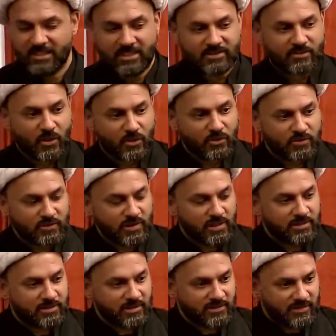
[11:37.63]
So you see,
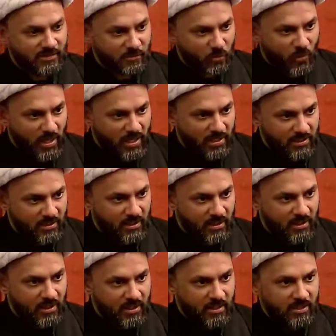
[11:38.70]
this is when
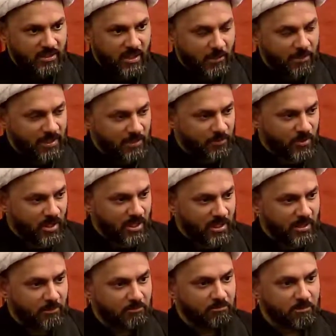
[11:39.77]
Nabi
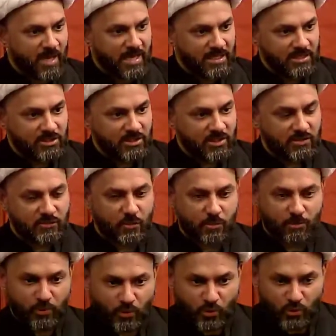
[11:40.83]
Ibrahim manages to
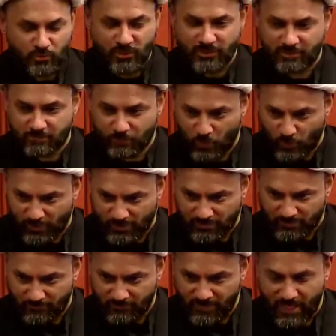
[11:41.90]
prove his point.
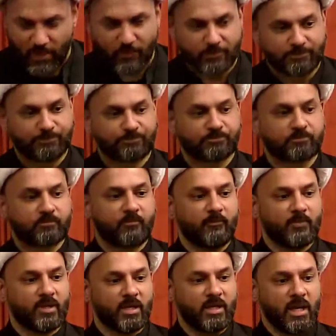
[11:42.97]
Now,
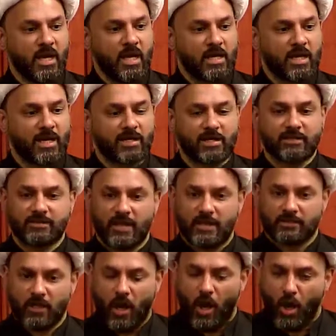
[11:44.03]
like I said,
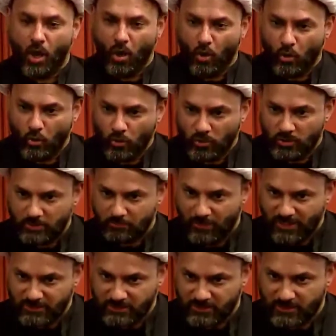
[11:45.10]
the whole
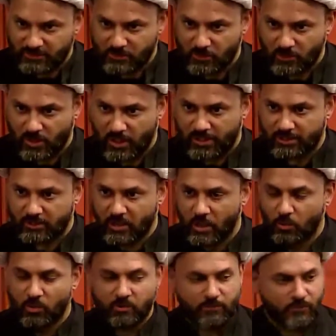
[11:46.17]
majlis tonight
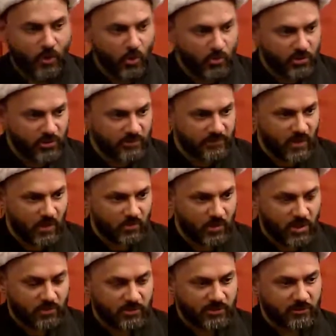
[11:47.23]
will focus
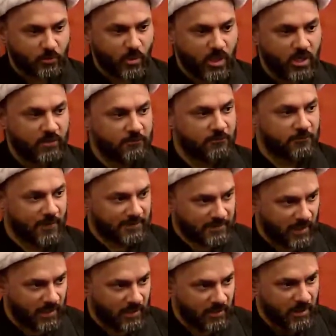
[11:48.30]
around this word
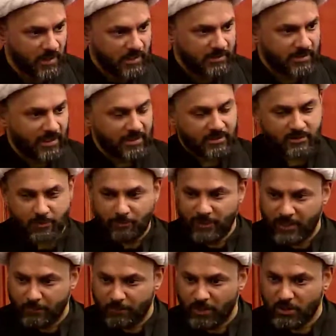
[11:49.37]
fata that the
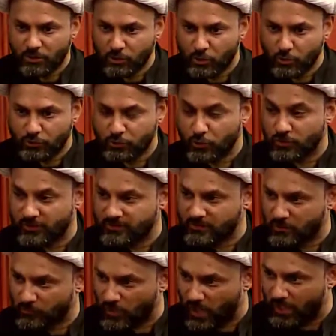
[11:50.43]
people used to
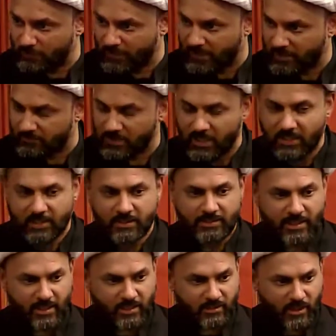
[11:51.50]
describe him.
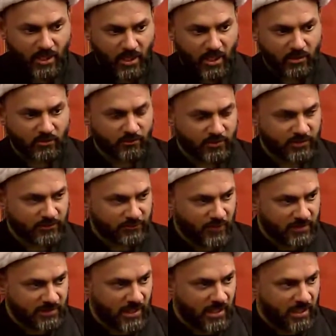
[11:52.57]
They had heard of this
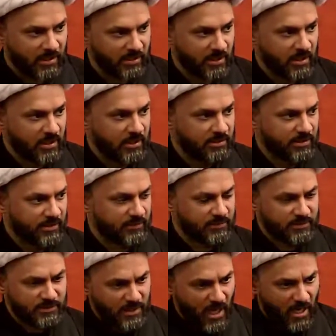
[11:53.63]
fata, this
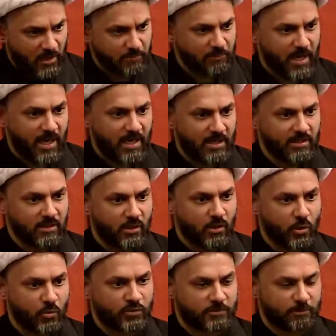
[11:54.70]
young man
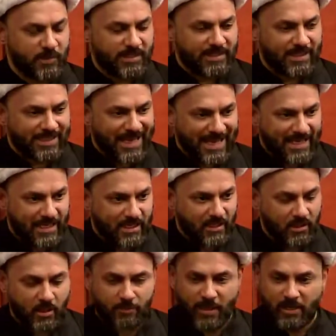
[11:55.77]
who was speaking ill
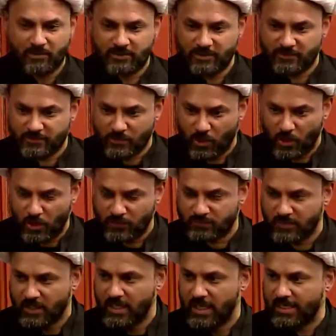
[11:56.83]
about these gods,
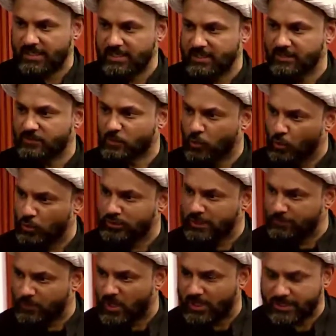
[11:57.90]
and he is called
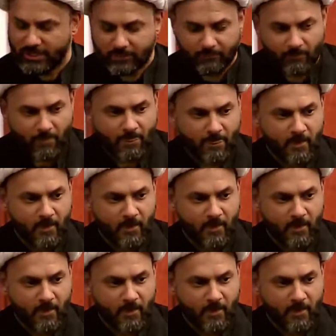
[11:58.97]
Ibrahim.